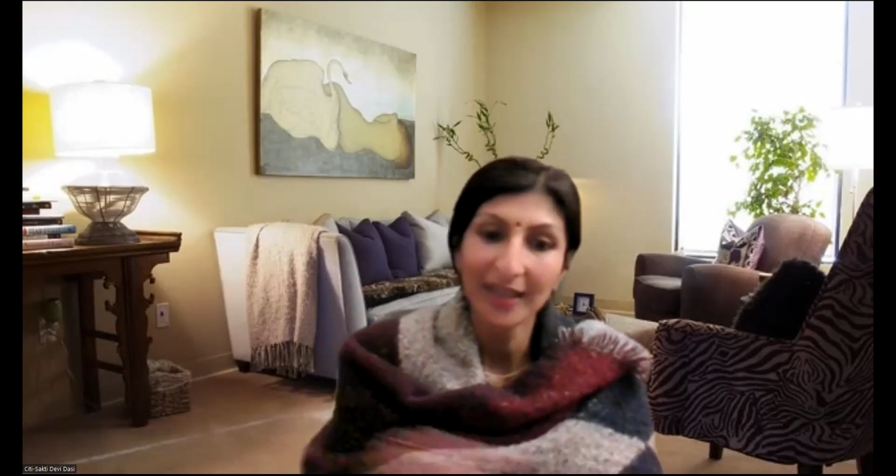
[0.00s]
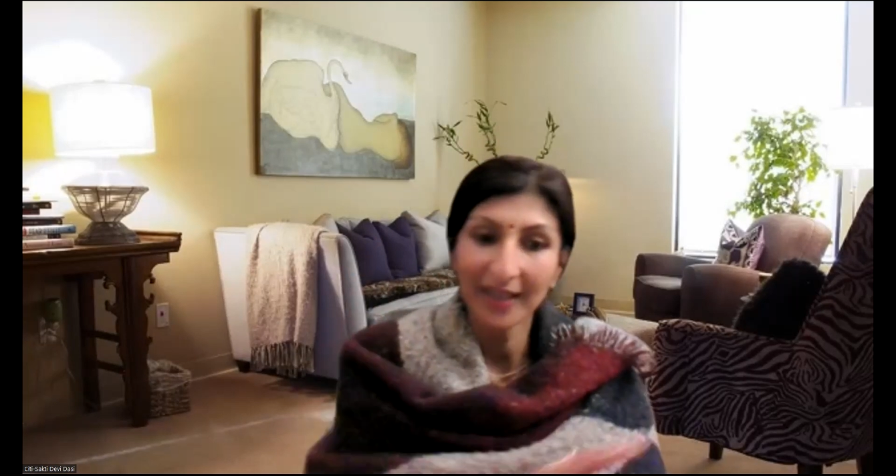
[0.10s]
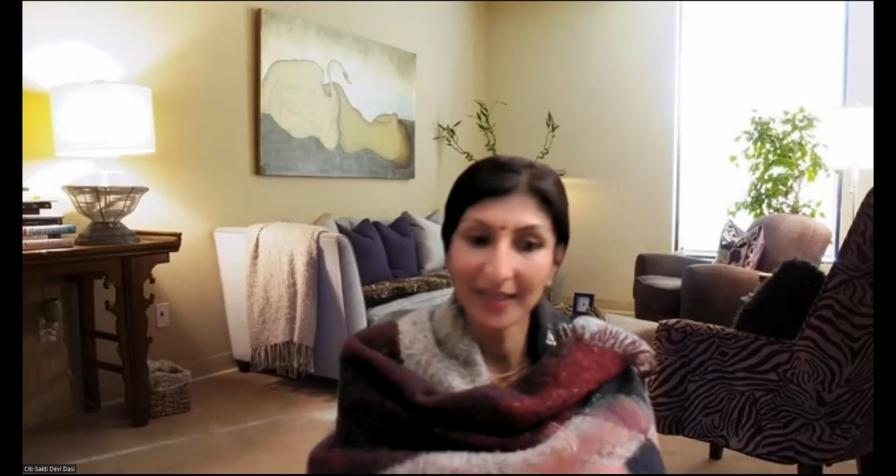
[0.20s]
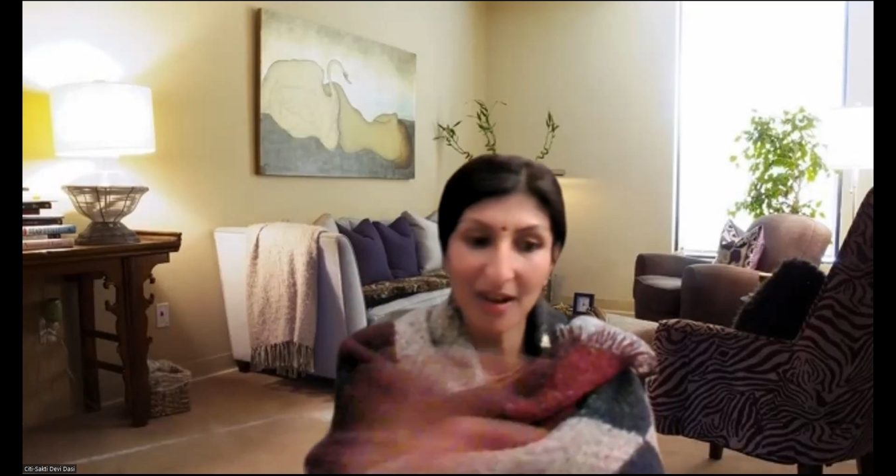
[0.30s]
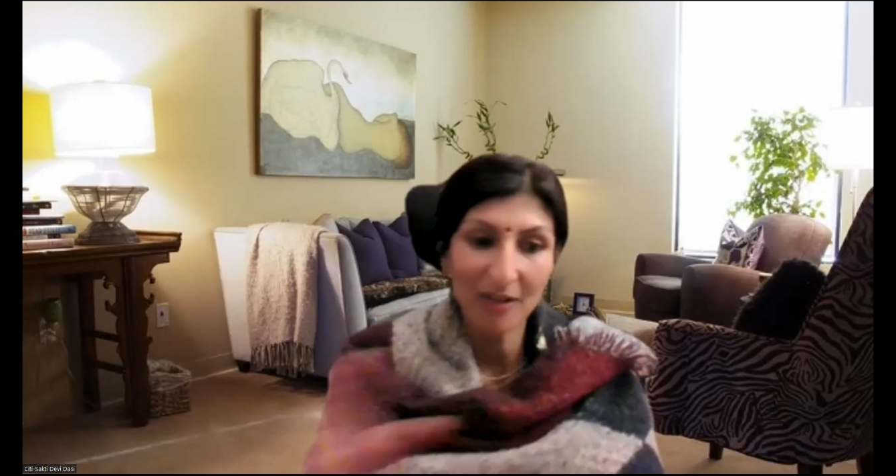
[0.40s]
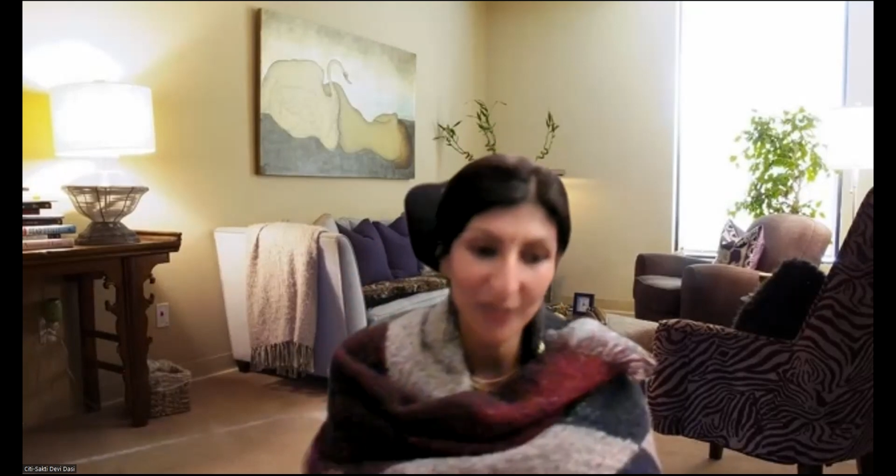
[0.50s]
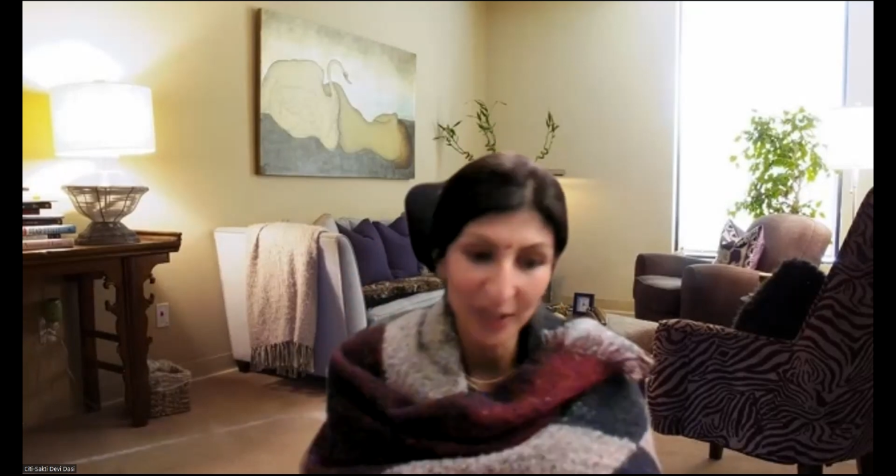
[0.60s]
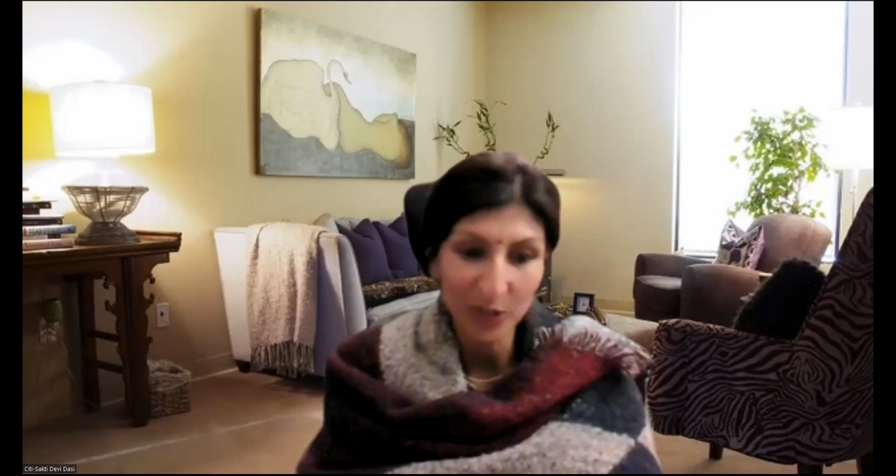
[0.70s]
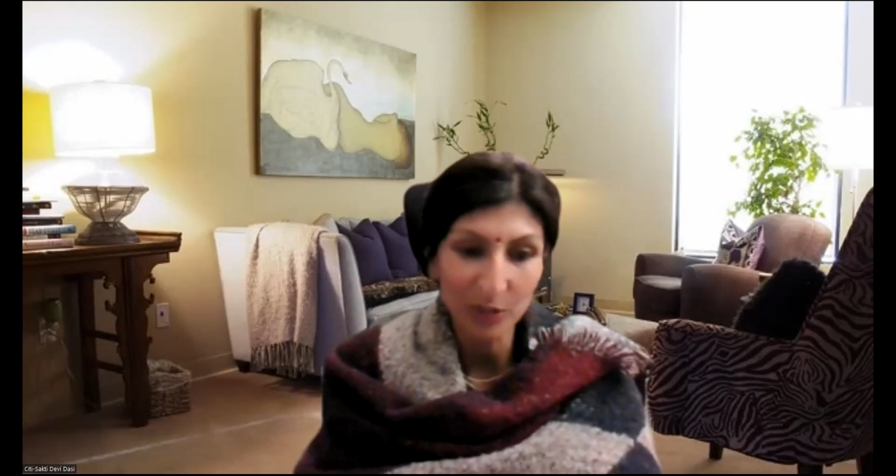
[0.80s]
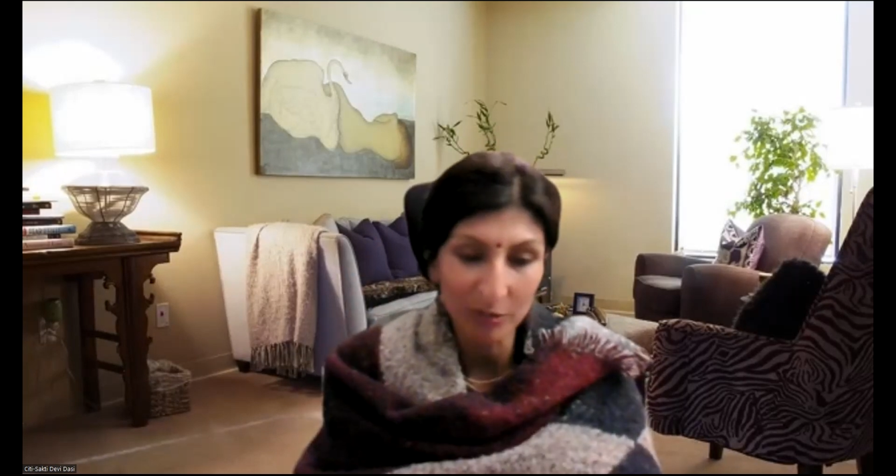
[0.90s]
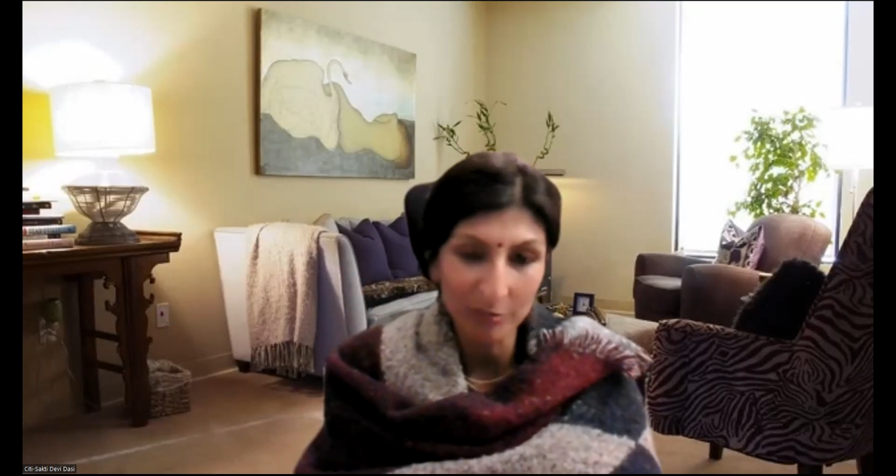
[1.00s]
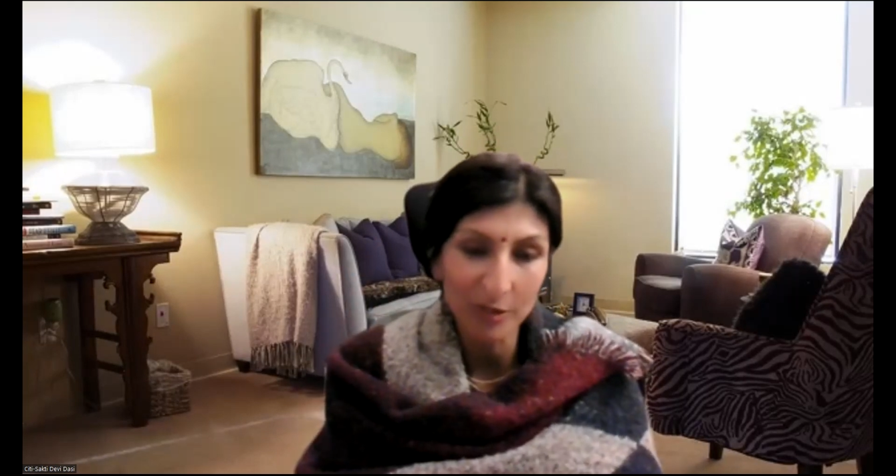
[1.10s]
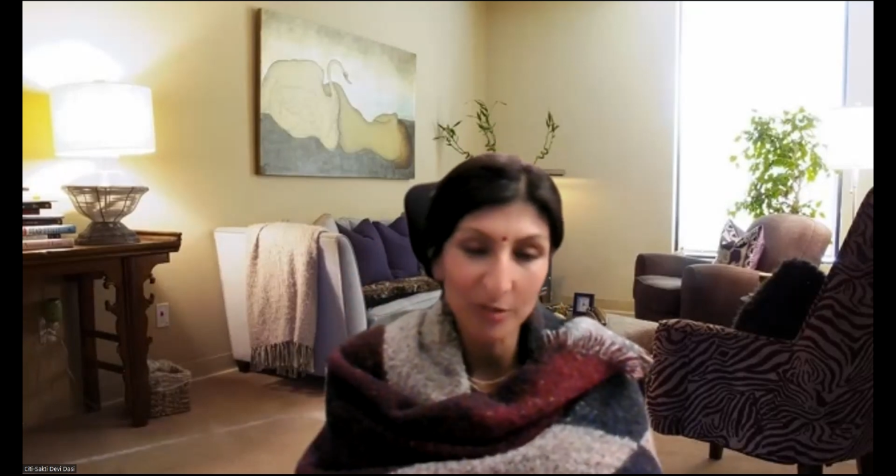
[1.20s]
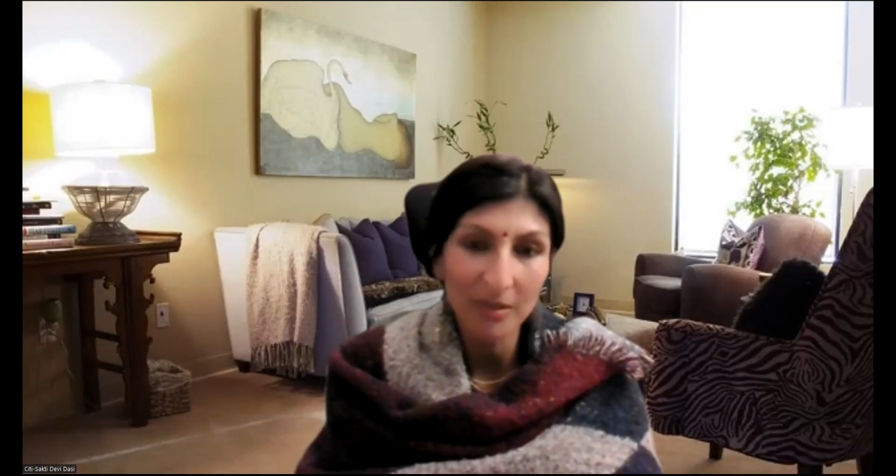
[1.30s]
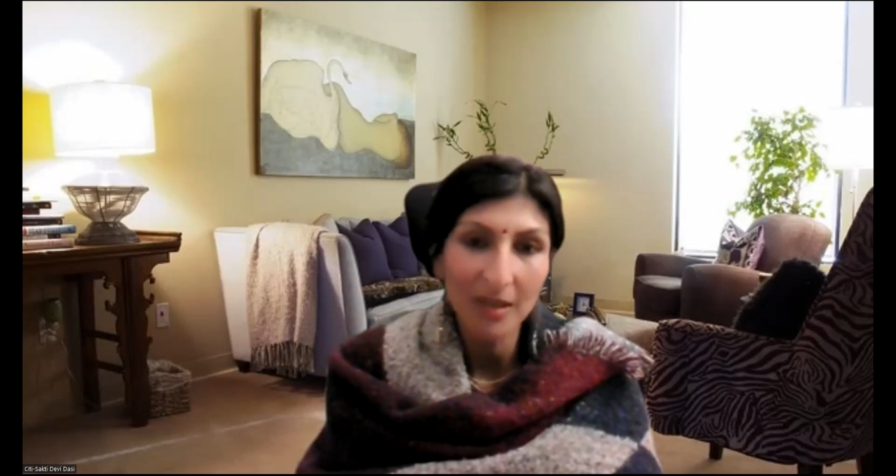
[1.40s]
in our virtual
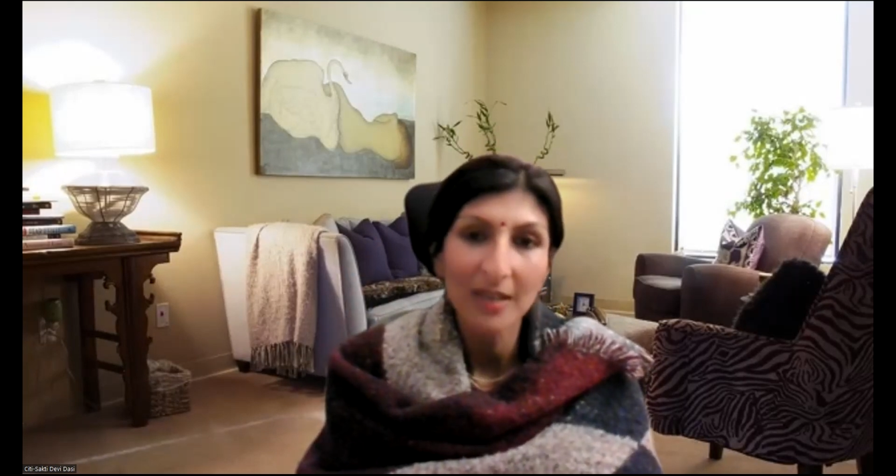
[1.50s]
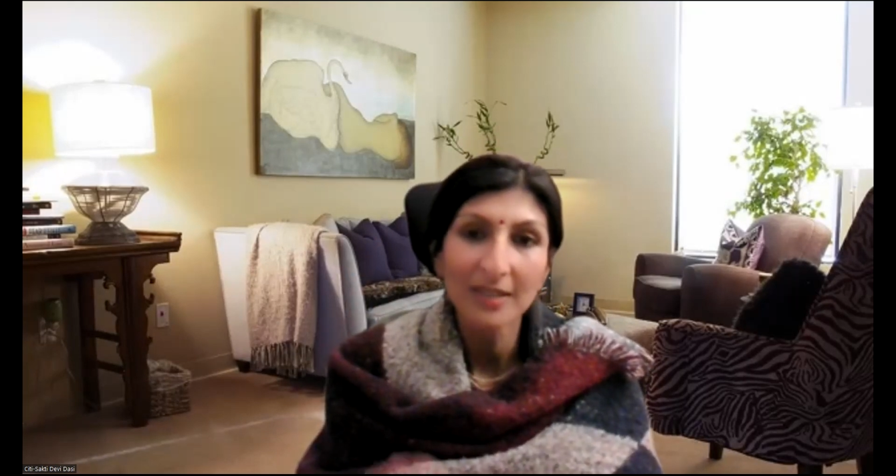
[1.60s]
room